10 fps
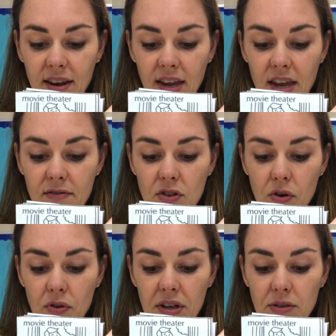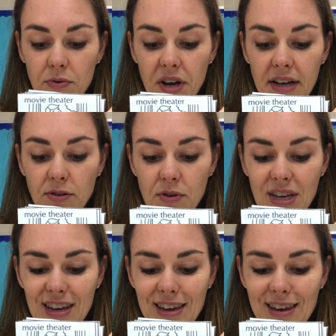Even though this word ends with an
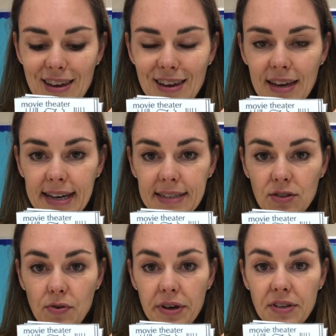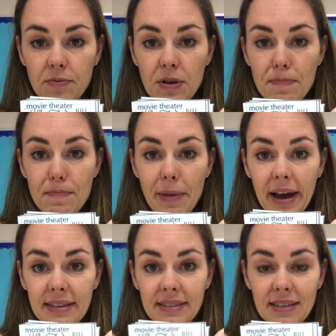E, it's going to be
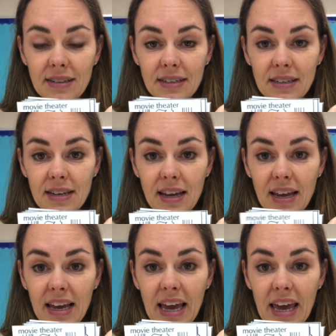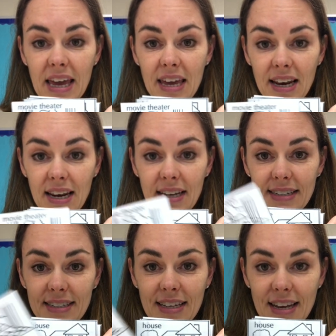masculine. El
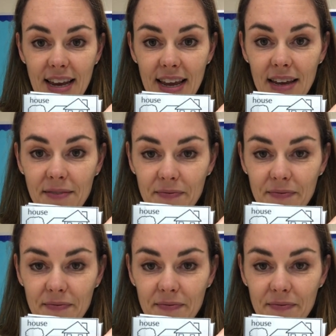cine.